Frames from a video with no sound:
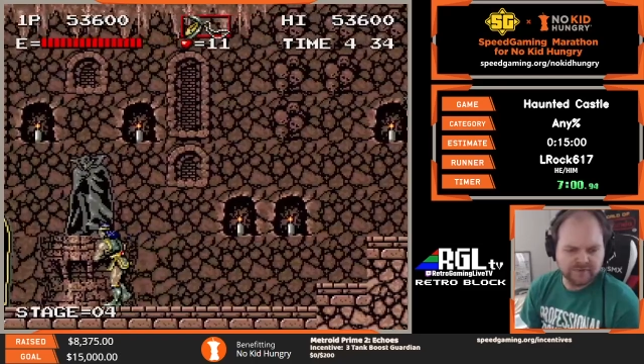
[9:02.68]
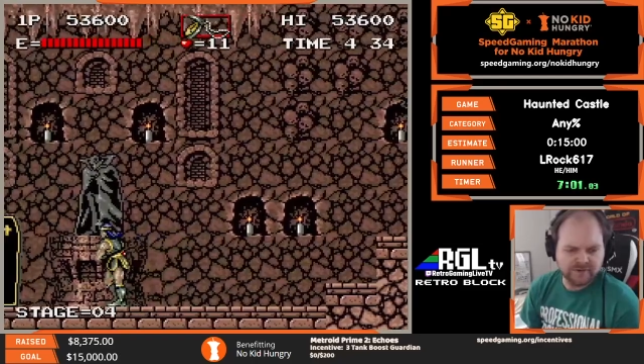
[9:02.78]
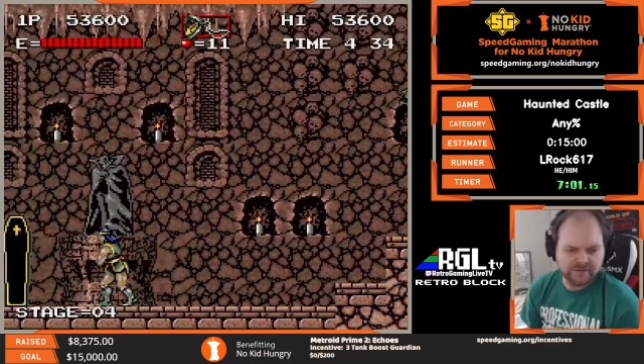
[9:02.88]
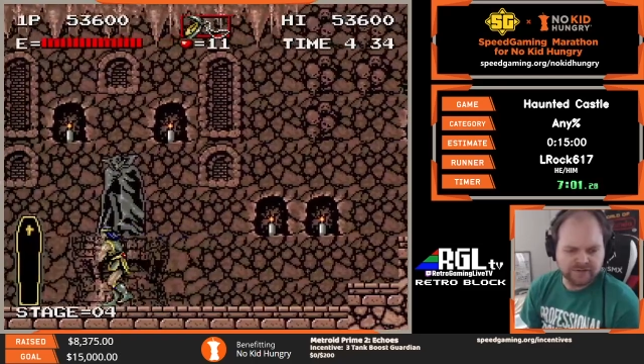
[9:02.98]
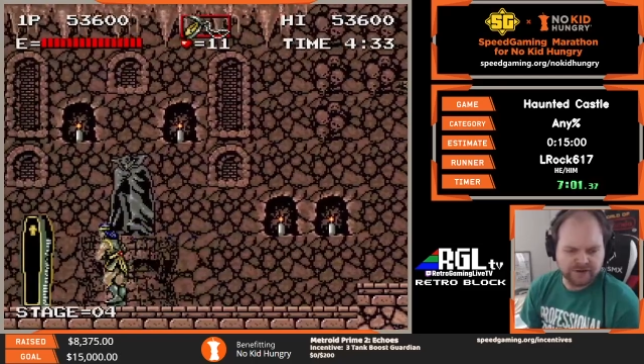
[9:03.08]
is
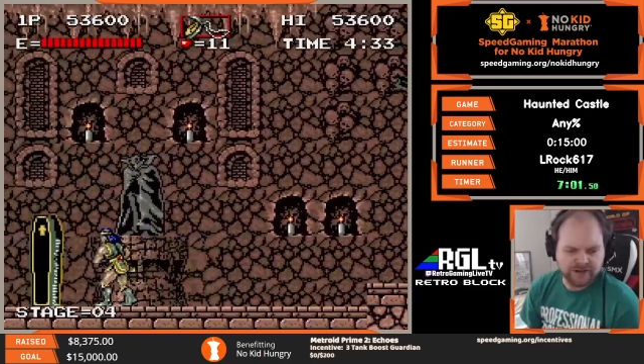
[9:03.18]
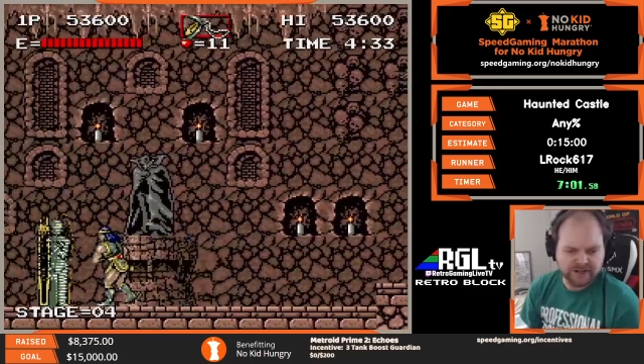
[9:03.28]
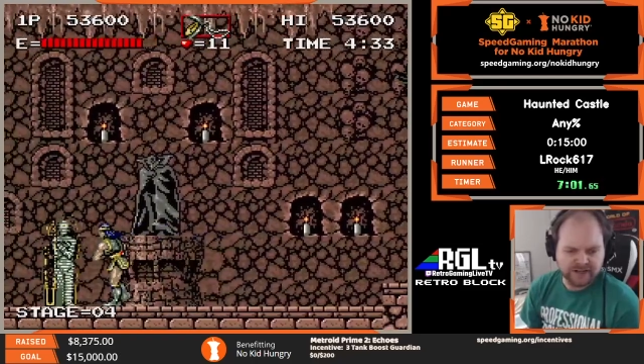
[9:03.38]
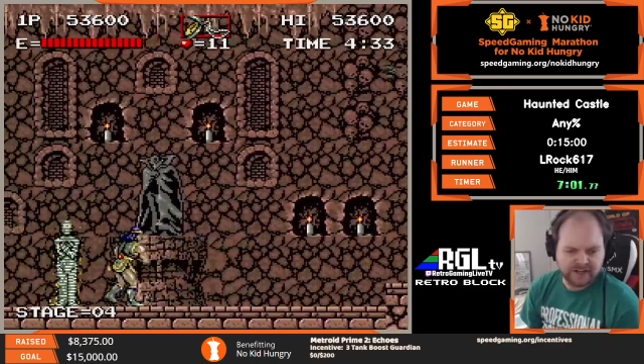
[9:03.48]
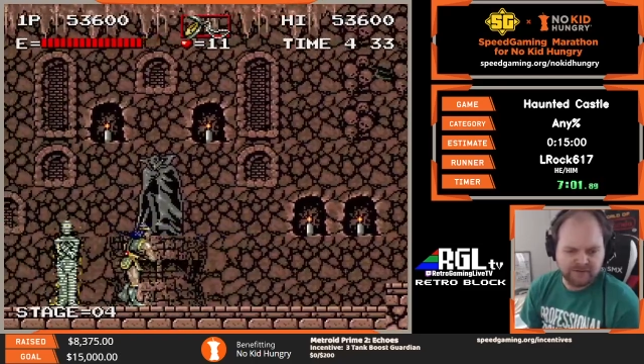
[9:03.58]
my favorite track
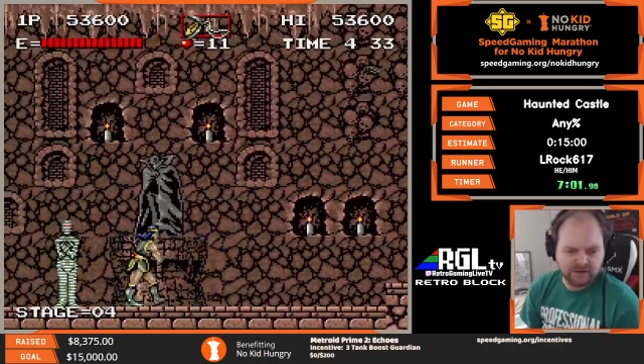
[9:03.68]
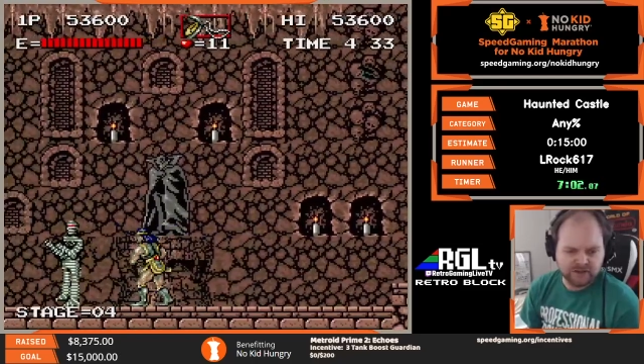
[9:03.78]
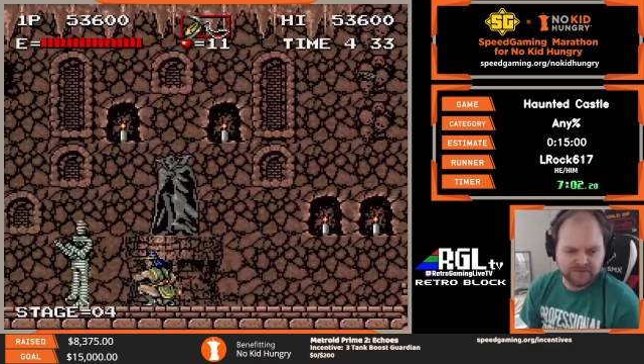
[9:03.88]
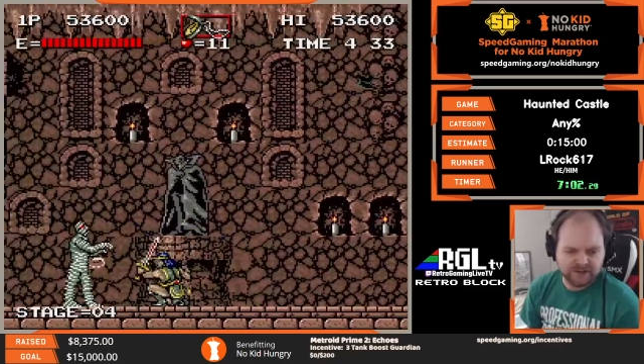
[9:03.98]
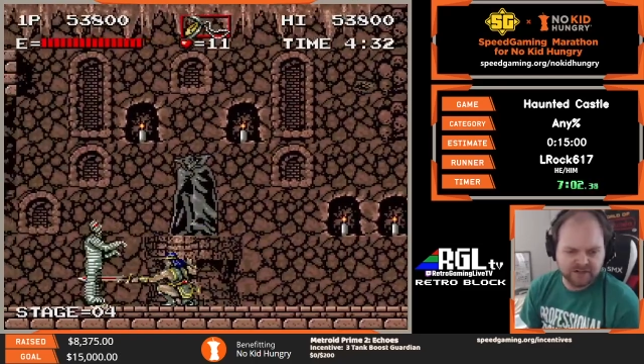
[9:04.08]
in the game. I
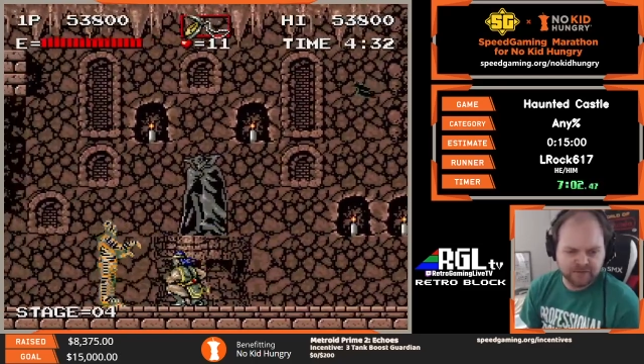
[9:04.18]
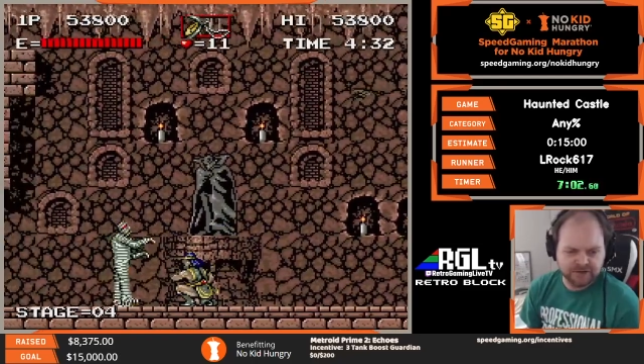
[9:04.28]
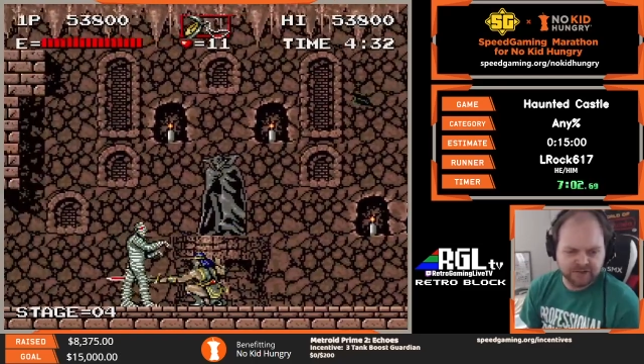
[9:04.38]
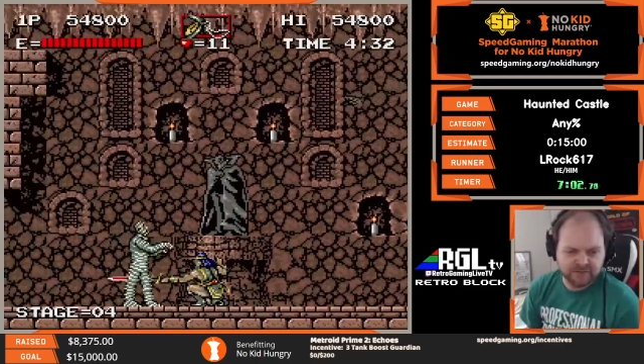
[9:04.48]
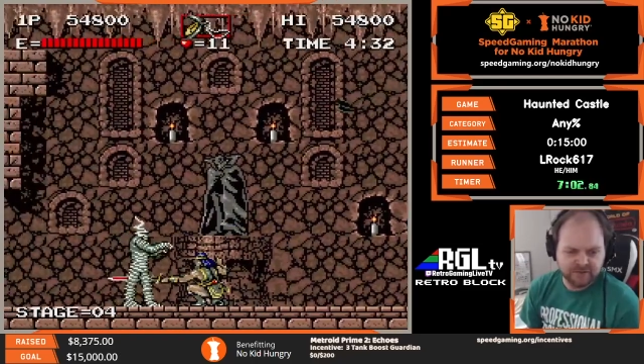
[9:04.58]
love Denno
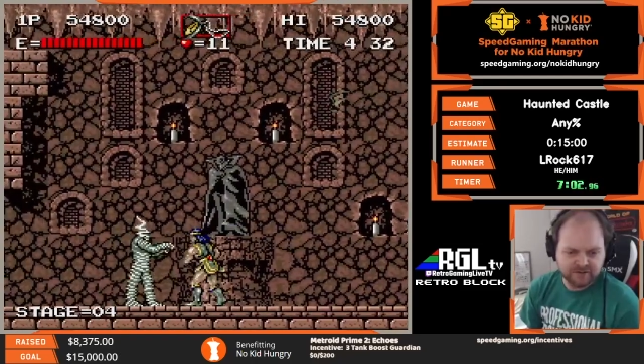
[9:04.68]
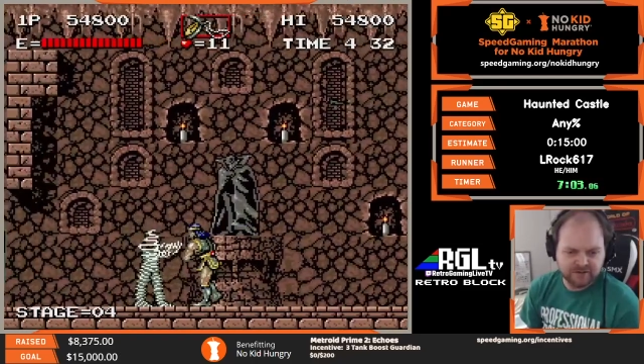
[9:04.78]
Worship.